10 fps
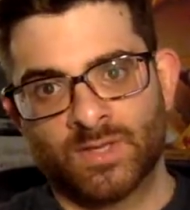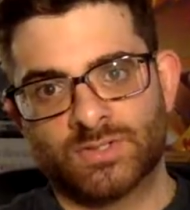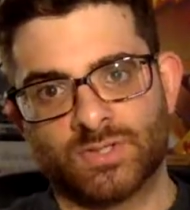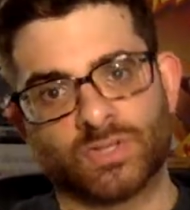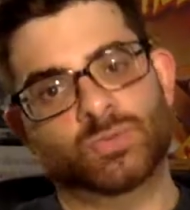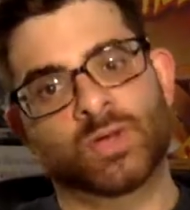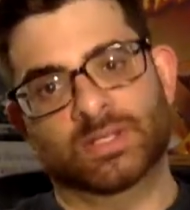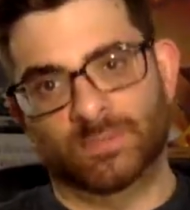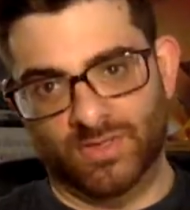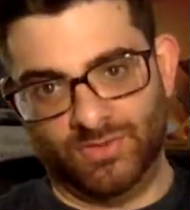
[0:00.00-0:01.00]
So I just want to
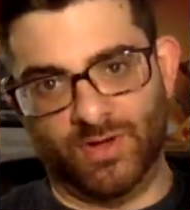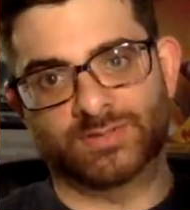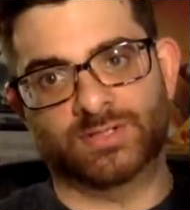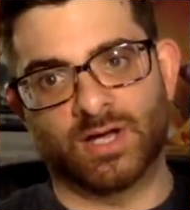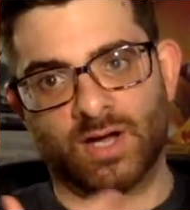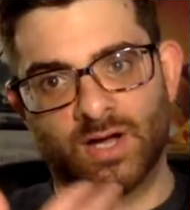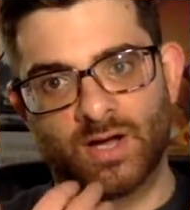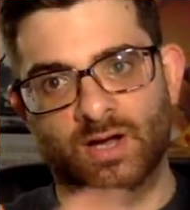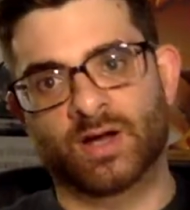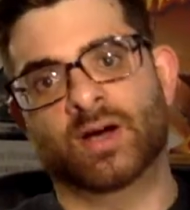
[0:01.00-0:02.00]
give my thoughts
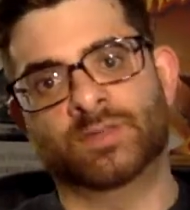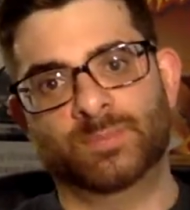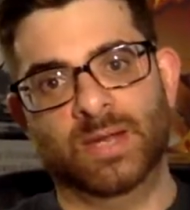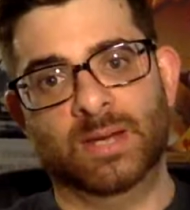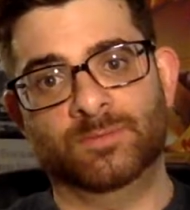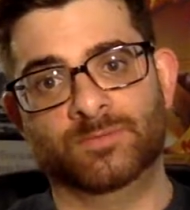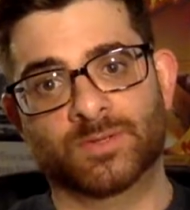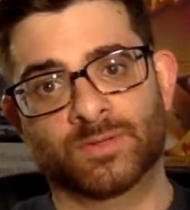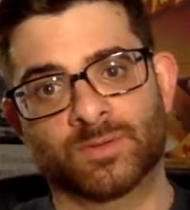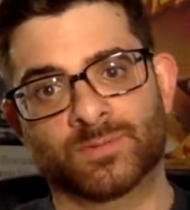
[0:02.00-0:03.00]
on the
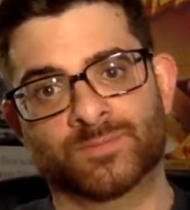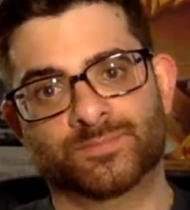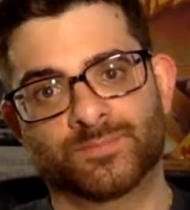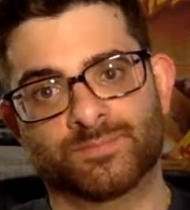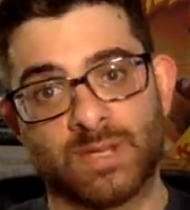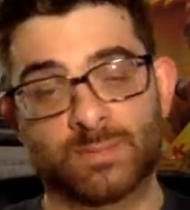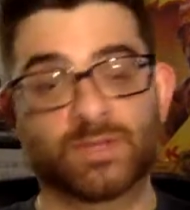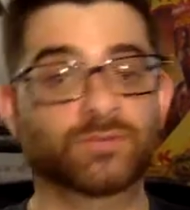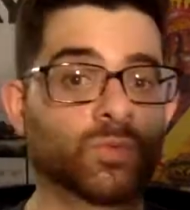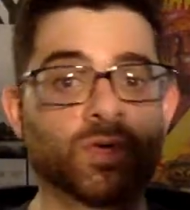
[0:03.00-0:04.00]
pay-per-view. Maybe
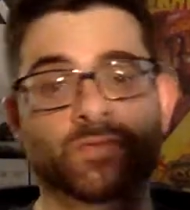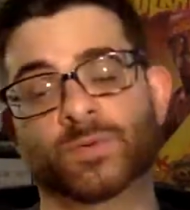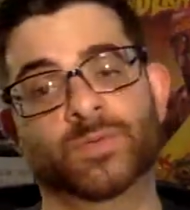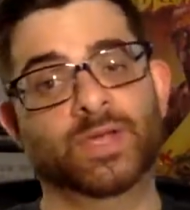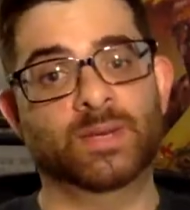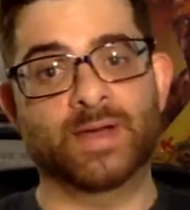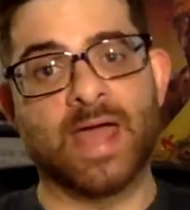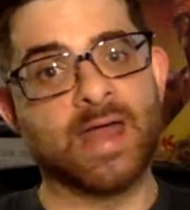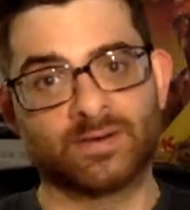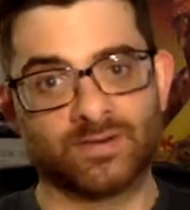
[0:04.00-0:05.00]
if you were thinking about
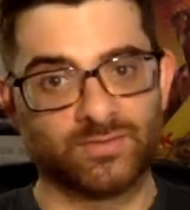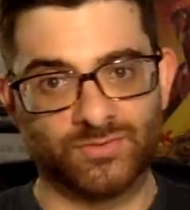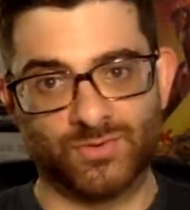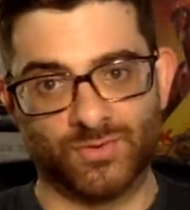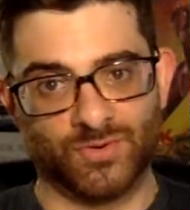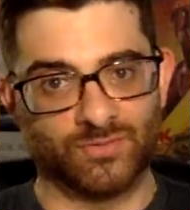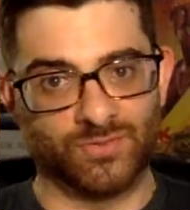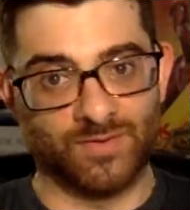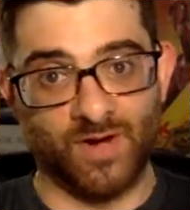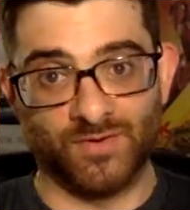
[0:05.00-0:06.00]
adding this to your
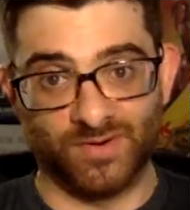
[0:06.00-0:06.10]
Ring of Honor